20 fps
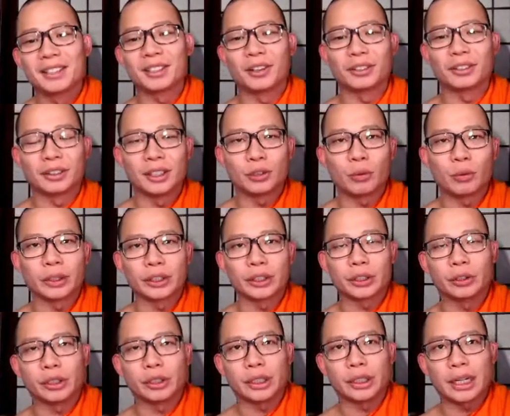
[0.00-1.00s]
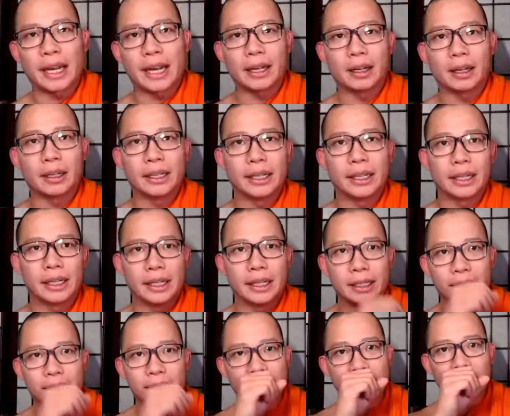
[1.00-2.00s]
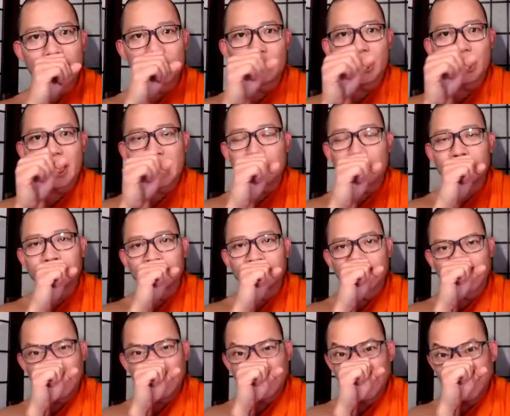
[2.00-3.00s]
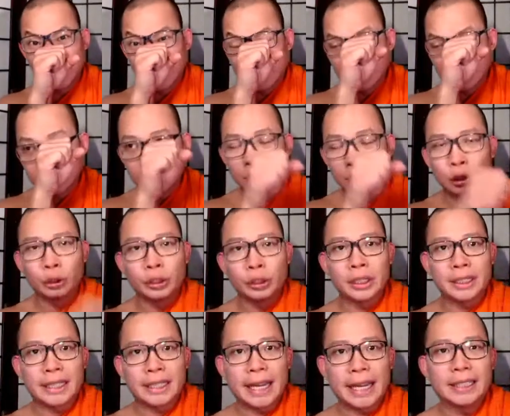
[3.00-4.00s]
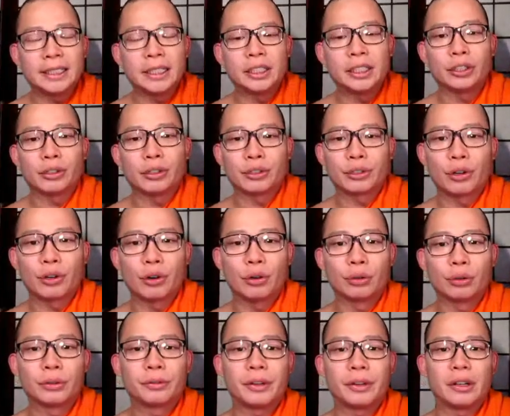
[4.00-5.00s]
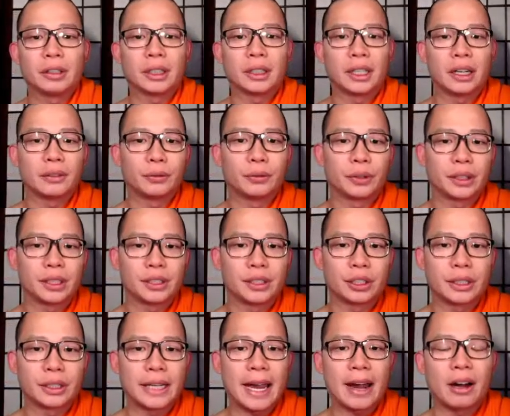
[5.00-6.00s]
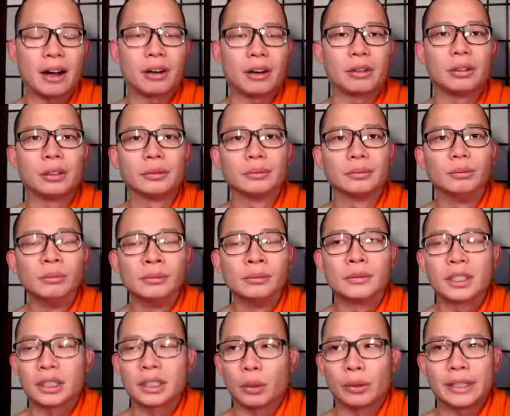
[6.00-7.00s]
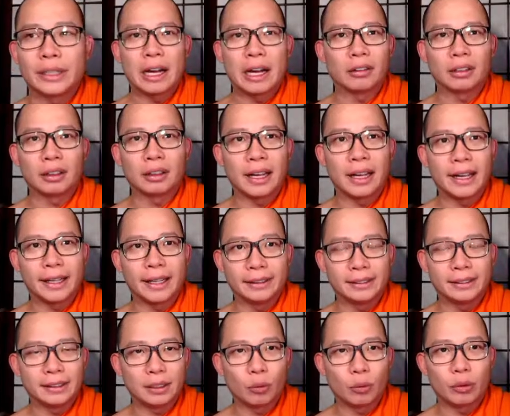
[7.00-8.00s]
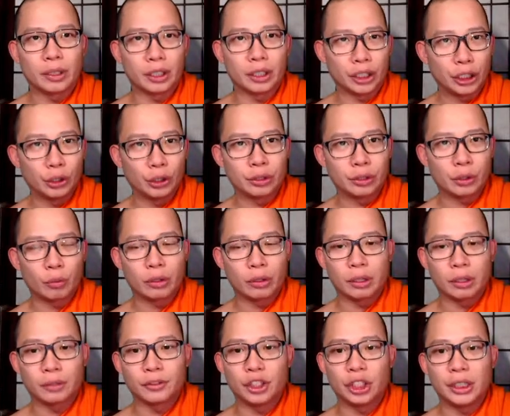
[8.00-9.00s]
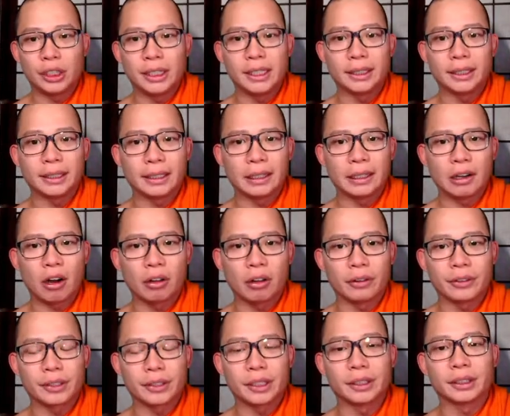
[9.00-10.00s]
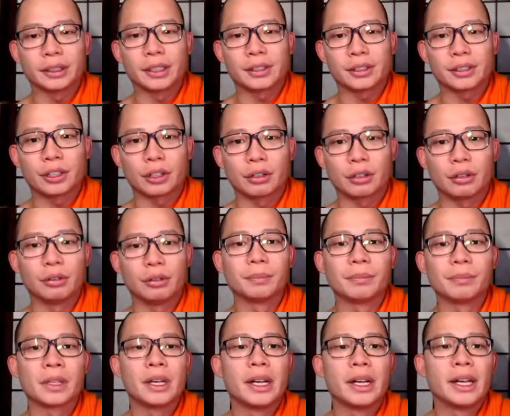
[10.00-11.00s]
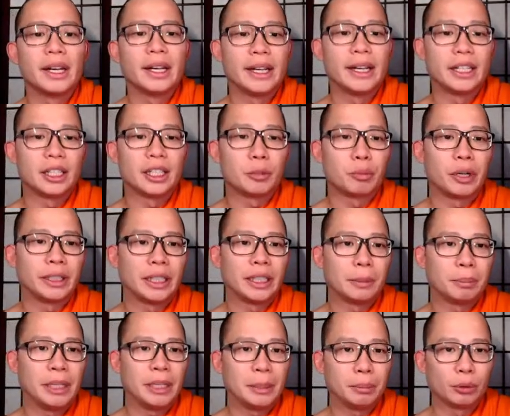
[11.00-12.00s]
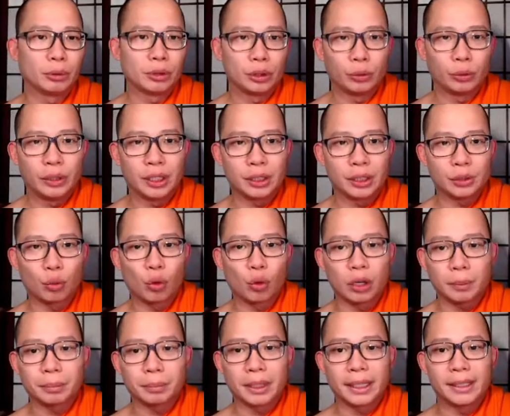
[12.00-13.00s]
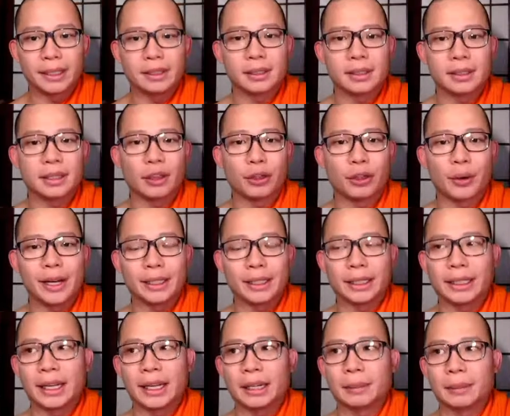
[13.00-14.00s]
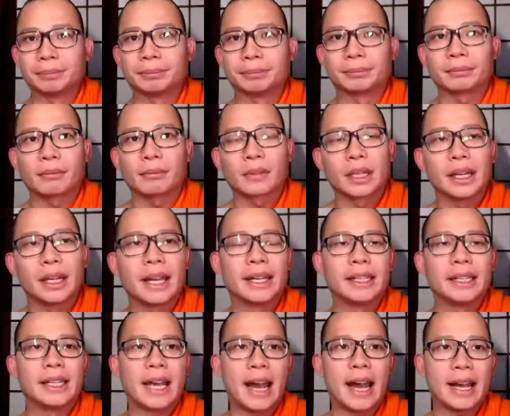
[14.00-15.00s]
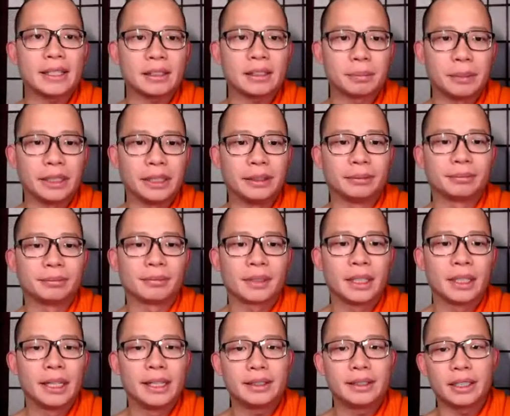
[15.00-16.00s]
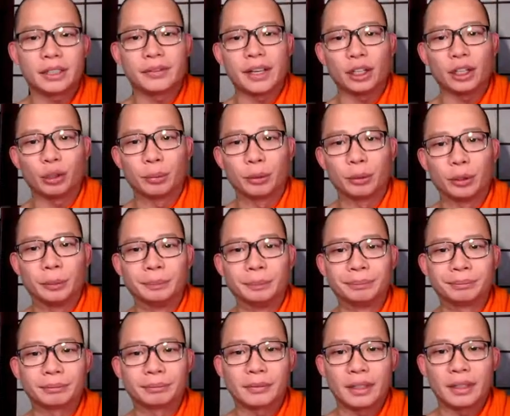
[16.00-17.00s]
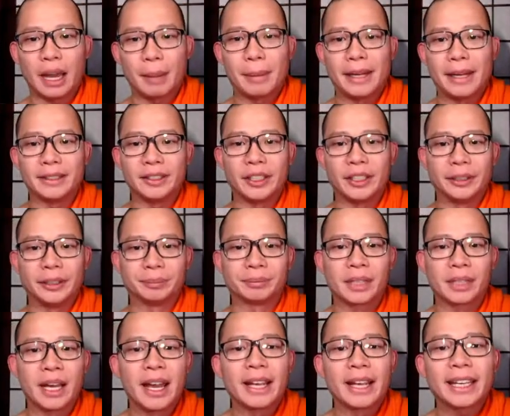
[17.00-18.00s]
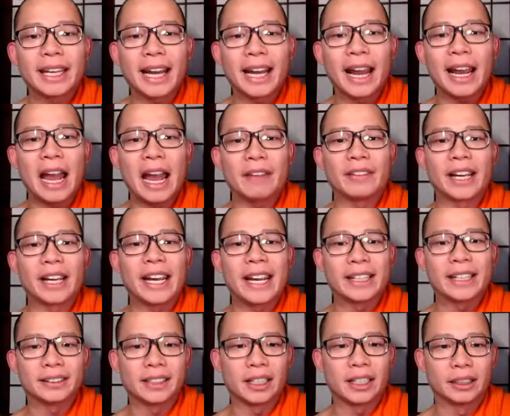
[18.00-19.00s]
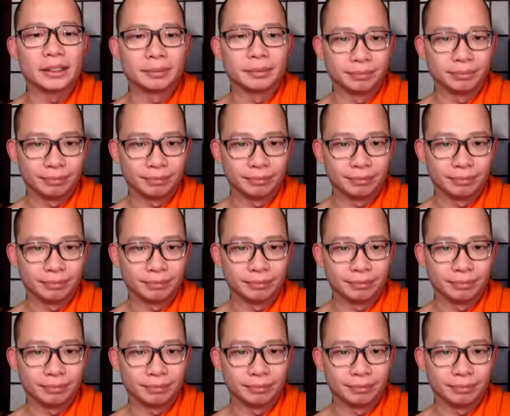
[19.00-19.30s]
So this one student is in a jam. This student is 18 years old, fell in love with this gal. Somewhere the line, someone accused someone of cheating, and then all of a sudden this girl is bringing people to his workplace, threatening him. And he asked me, he says, Venerable, I'm 18. Can I have a handgun?